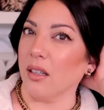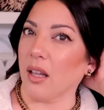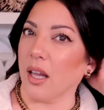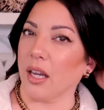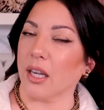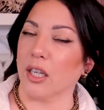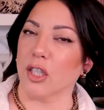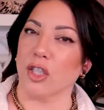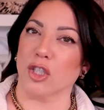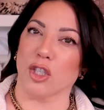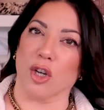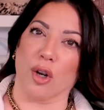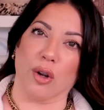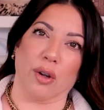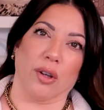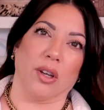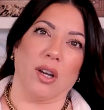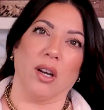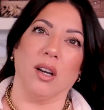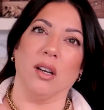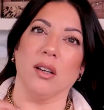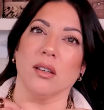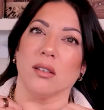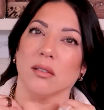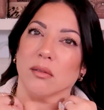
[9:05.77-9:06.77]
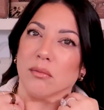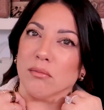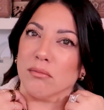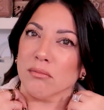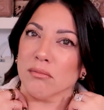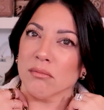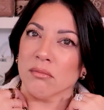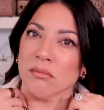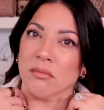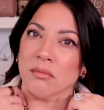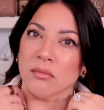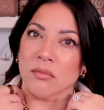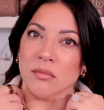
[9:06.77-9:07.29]
like a choker,
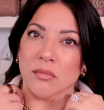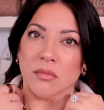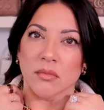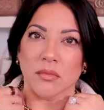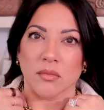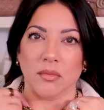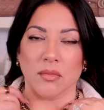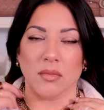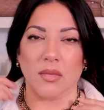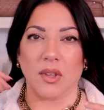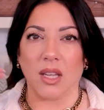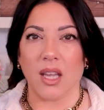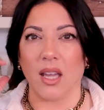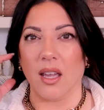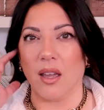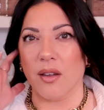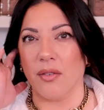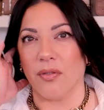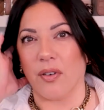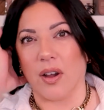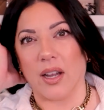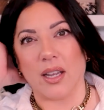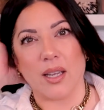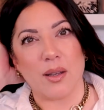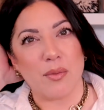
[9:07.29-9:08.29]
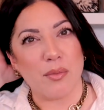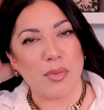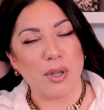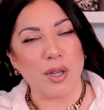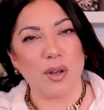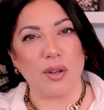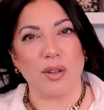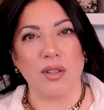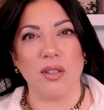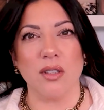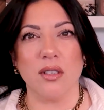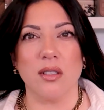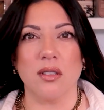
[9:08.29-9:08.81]
if I can be
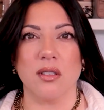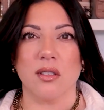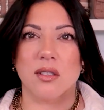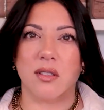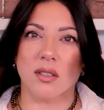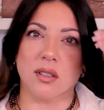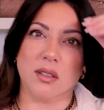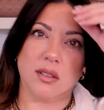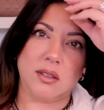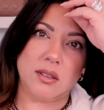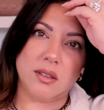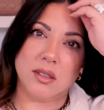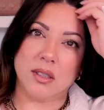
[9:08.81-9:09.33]
honest.